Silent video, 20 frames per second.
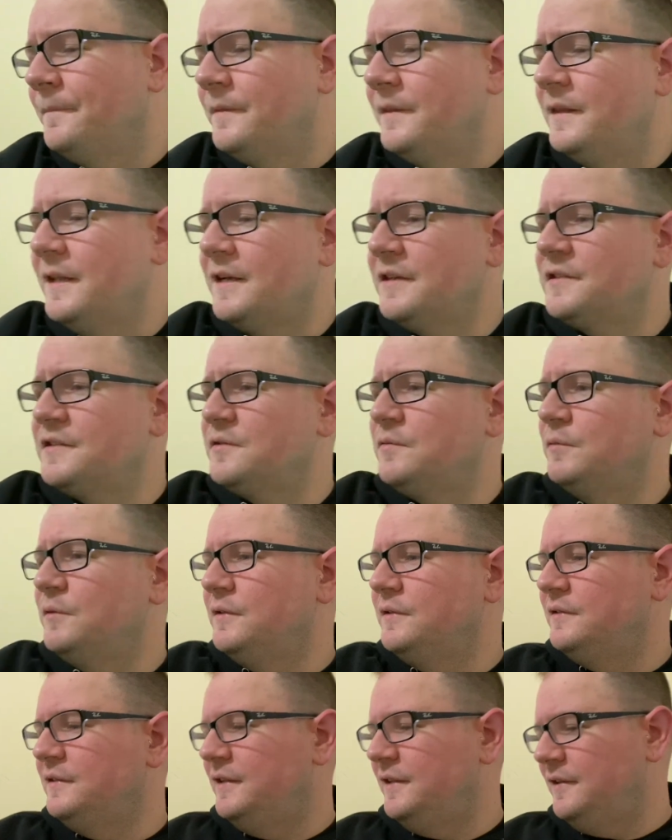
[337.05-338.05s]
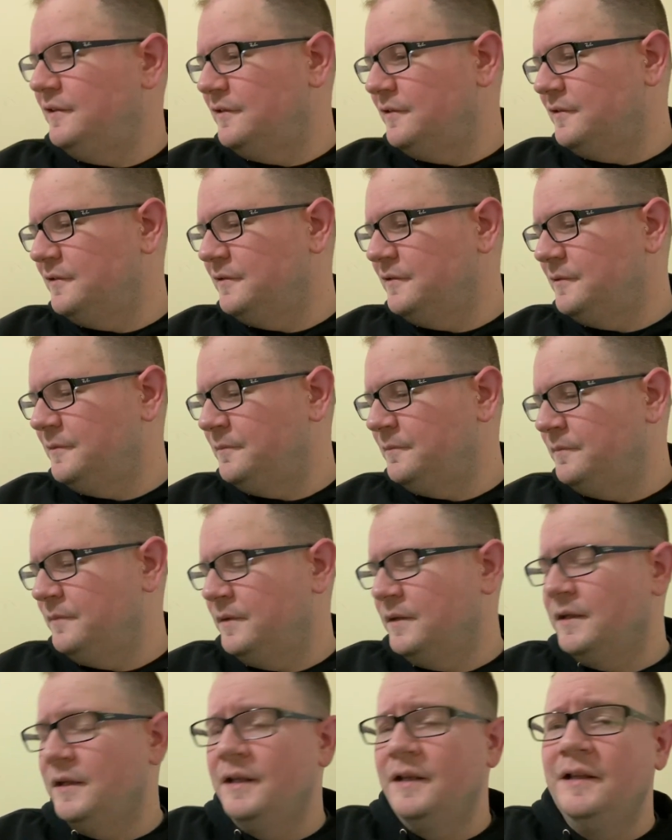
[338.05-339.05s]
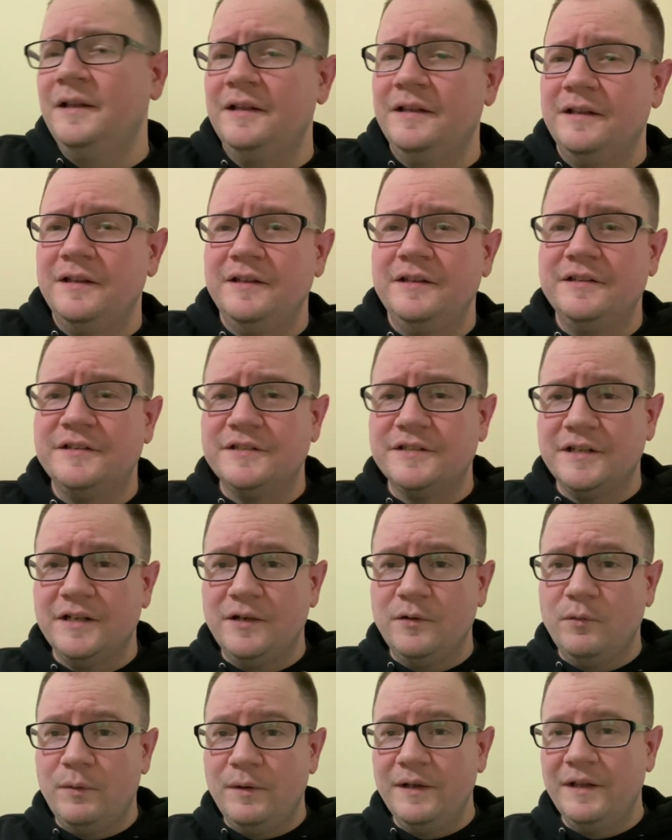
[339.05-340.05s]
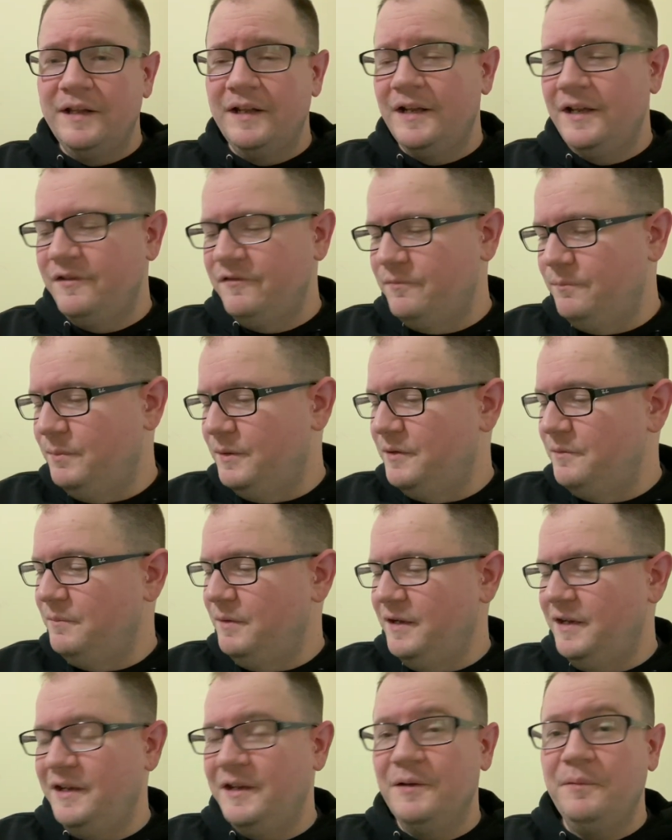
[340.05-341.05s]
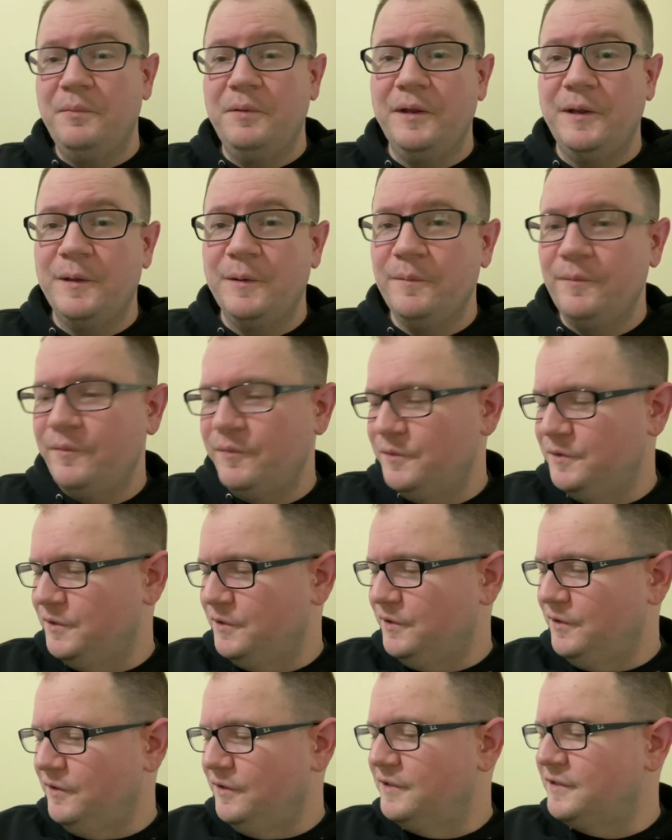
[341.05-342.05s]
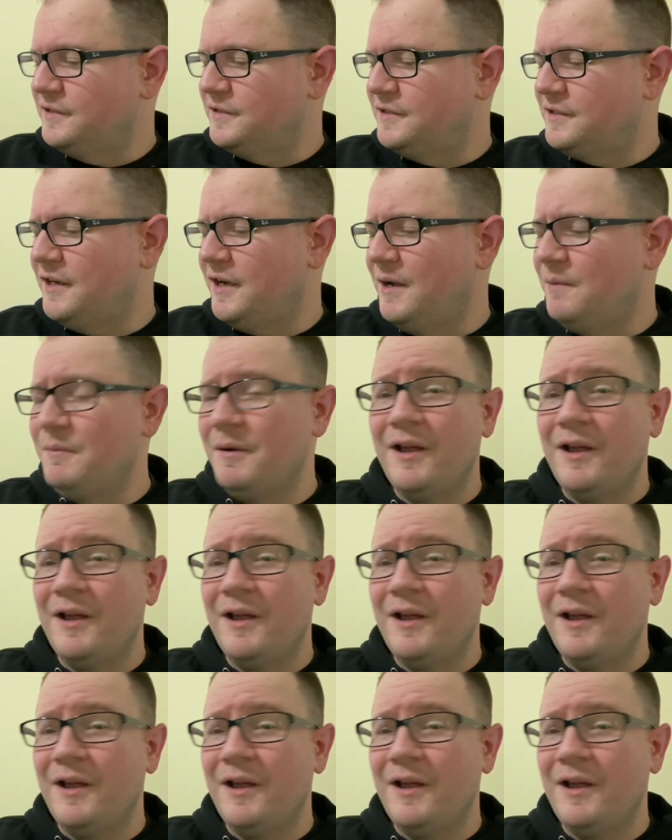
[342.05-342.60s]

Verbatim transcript: Next one here is uh, one that I've been meaning to pick up for the longest time.